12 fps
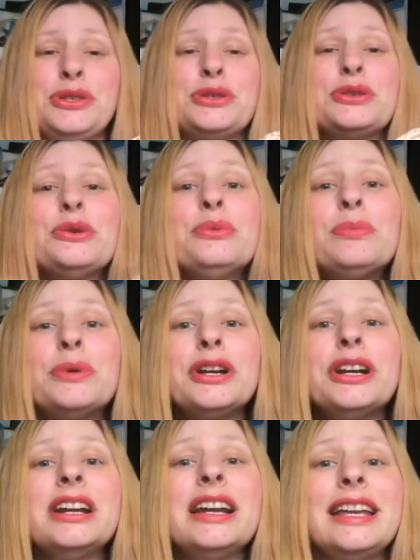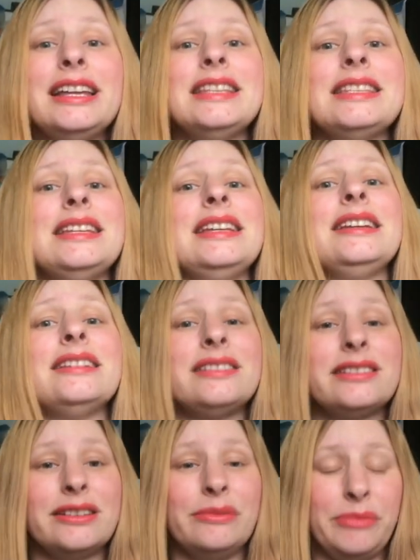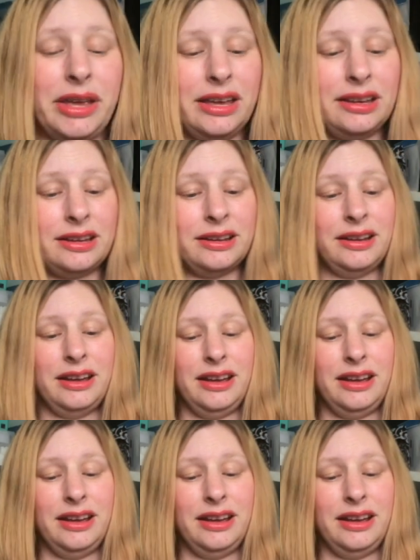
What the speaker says: Super easy to make.